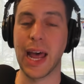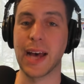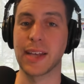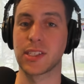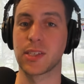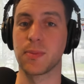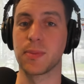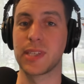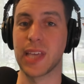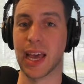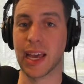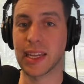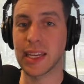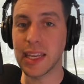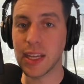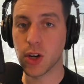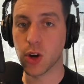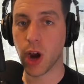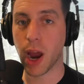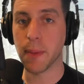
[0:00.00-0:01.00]
has some
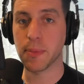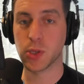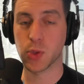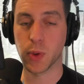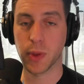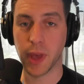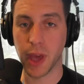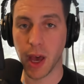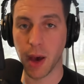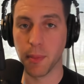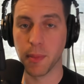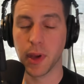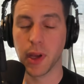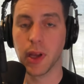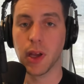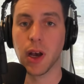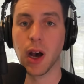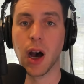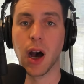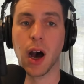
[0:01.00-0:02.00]
technique gripes with him,
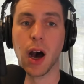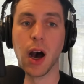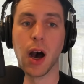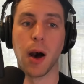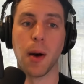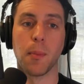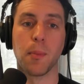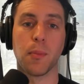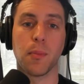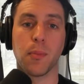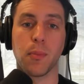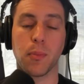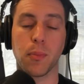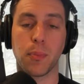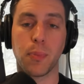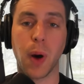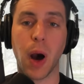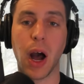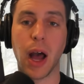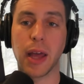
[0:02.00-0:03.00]

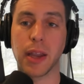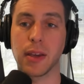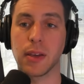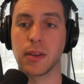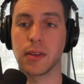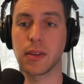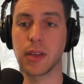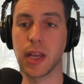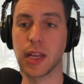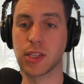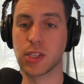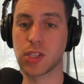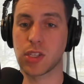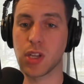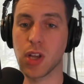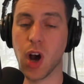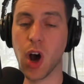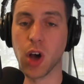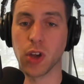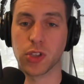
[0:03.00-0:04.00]
but
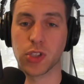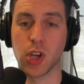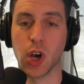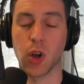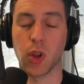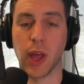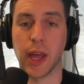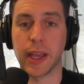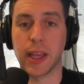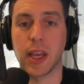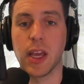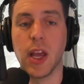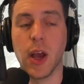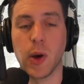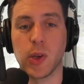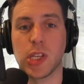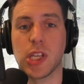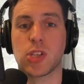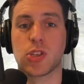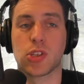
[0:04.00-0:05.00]
it's also like it
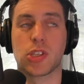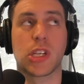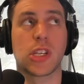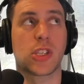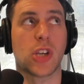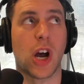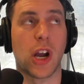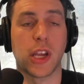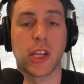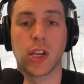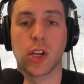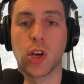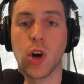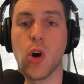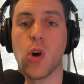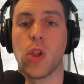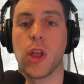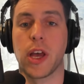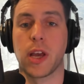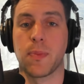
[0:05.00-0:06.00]
was interesting talking to
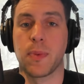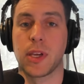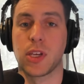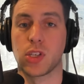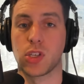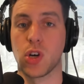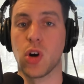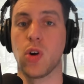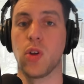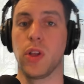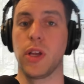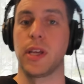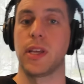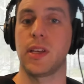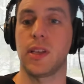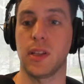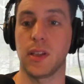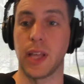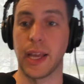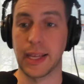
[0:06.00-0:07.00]
Golic because Golic
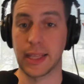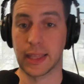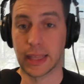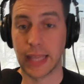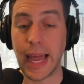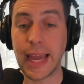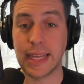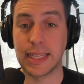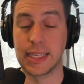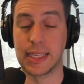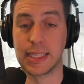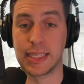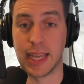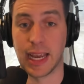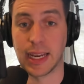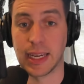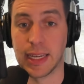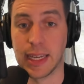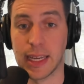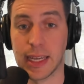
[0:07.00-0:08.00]
liked his
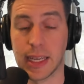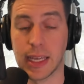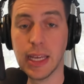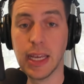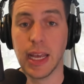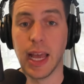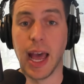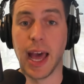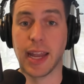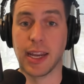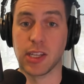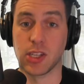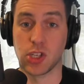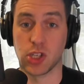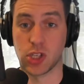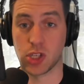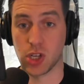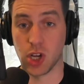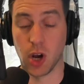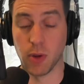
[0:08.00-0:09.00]
technique, and it
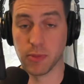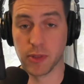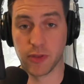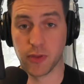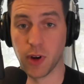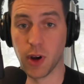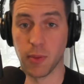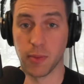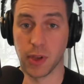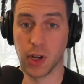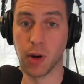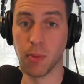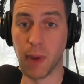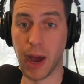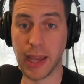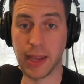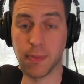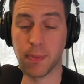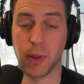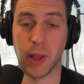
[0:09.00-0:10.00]
just comes from, you know,
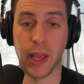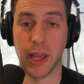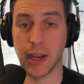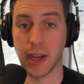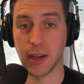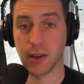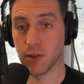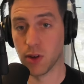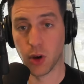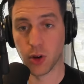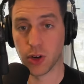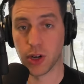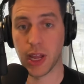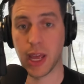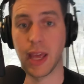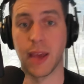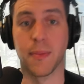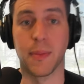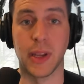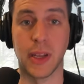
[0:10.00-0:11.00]
Mike played at Notre
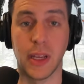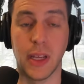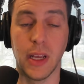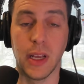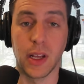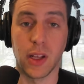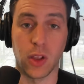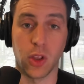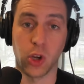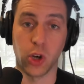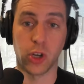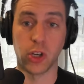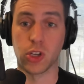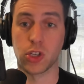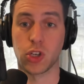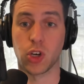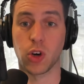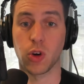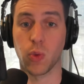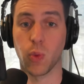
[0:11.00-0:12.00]
Dame and learned a
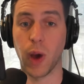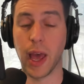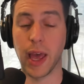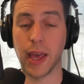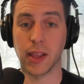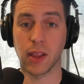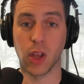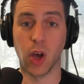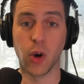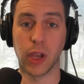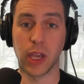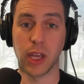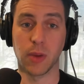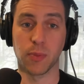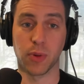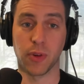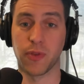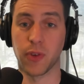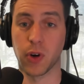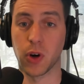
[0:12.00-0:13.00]
certain way. Logan
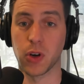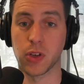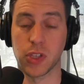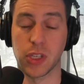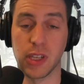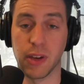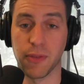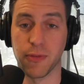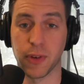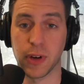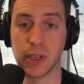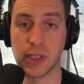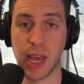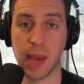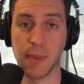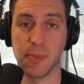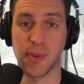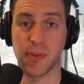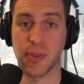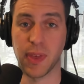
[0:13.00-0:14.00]
prefers a different
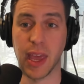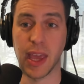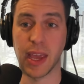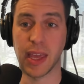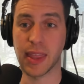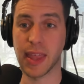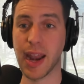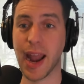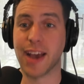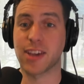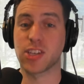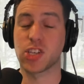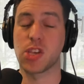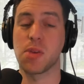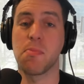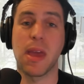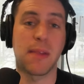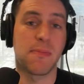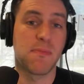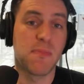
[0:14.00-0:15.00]
type of thing, and that actually
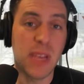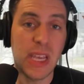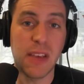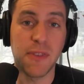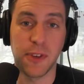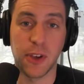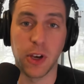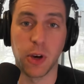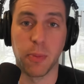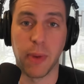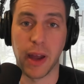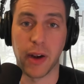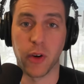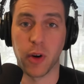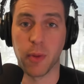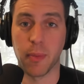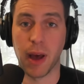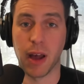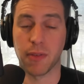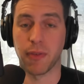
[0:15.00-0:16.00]
made me feel
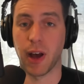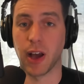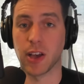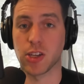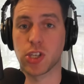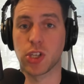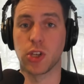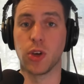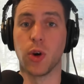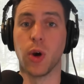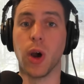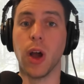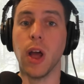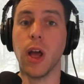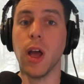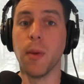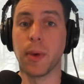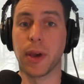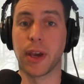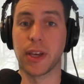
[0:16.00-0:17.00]
better about Fashanu
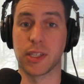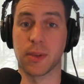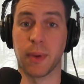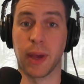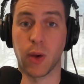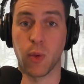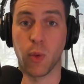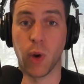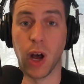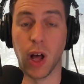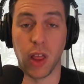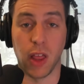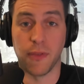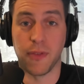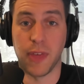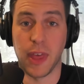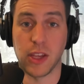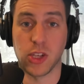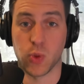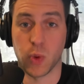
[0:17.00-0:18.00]
because I'm like, well,
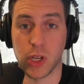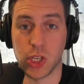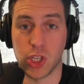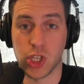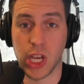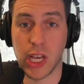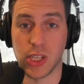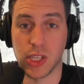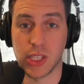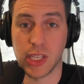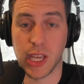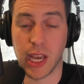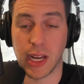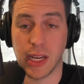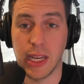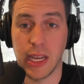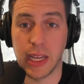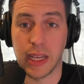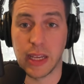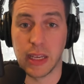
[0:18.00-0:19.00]
if they just want to change his
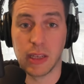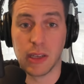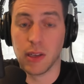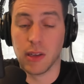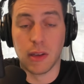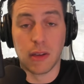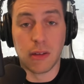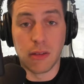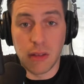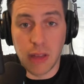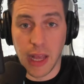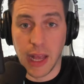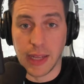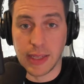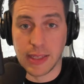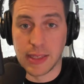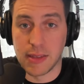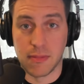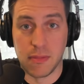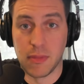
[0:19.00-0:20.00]
technique,
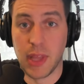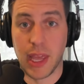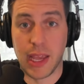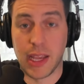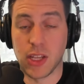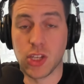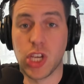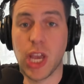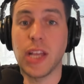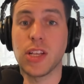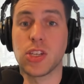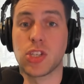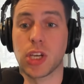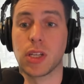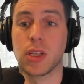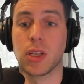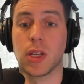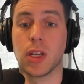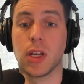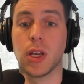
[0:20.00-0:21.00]
they can change
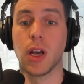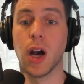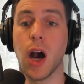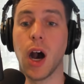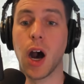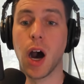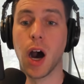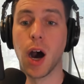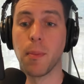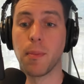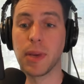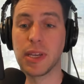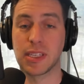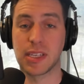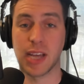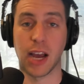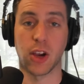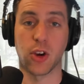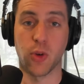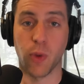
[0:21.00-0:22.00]
it. He's
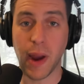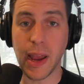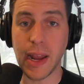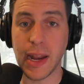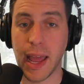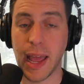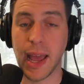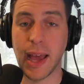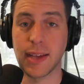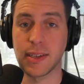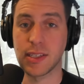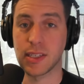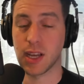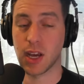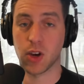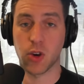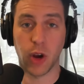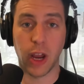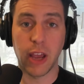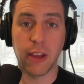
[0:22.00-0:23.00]
got great hands, he's
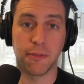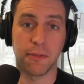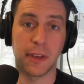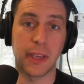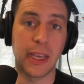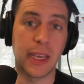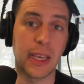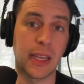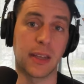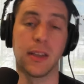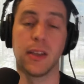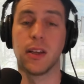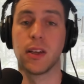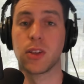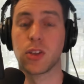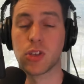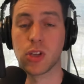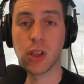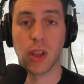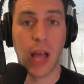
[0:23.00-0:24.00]
got great feet.
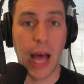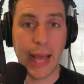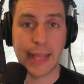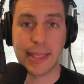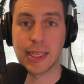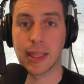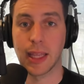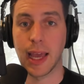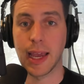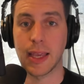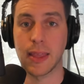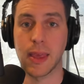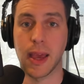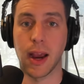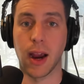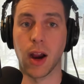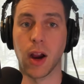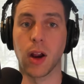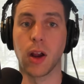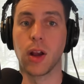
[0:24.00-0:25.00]
There's a lot to like
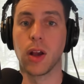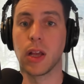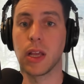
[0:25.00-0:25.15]
there,